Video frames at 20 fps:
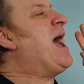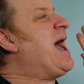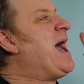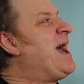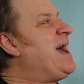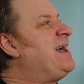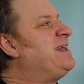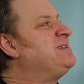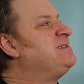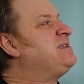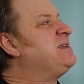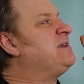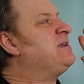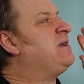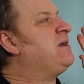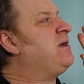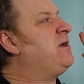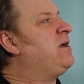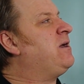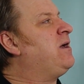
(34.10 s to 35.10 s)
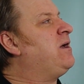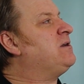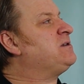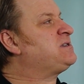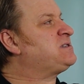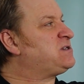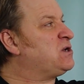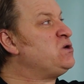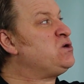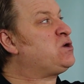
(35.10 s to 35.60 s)
and a
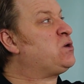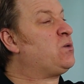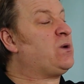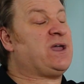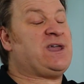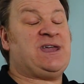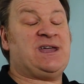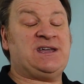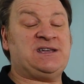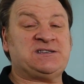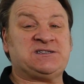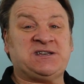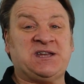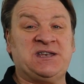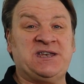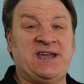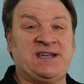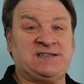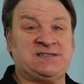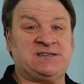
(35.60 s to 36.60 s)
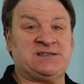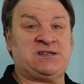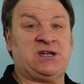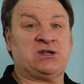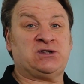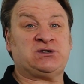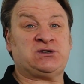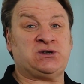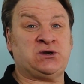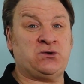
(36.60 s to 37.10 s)
soakaway is connected
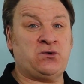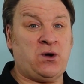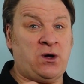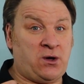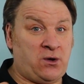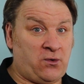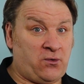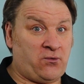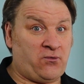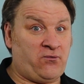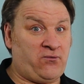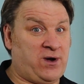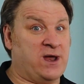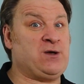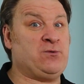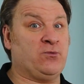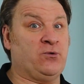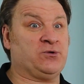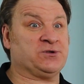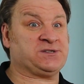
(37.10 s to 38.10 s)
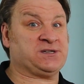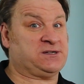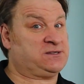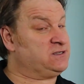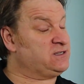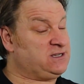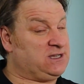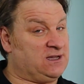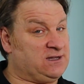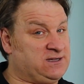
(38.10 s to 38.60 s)
to rainwater,
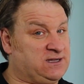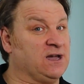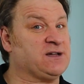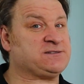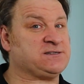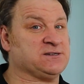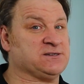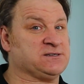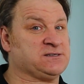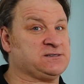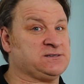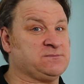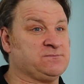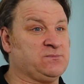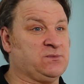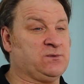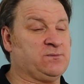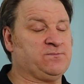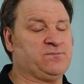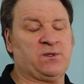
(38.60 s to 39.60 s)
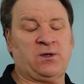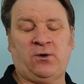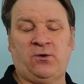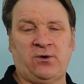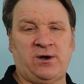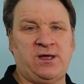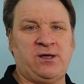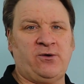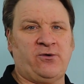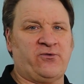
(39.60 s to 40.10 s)
to your gutters,
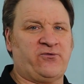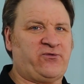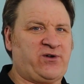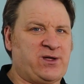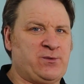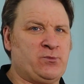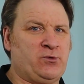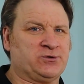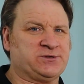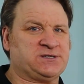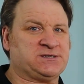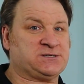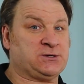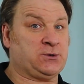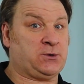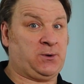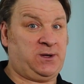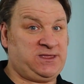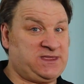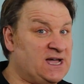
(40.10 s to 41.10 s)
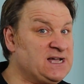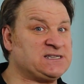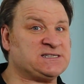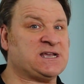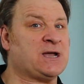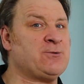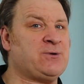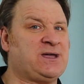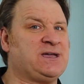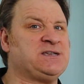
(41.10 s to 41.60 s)
all right, or rainwater soakaway. That's
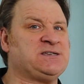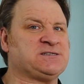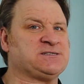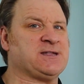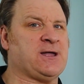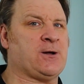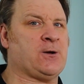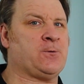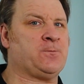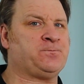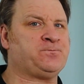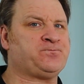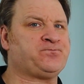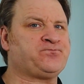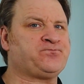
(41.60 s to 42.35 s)
how it is now.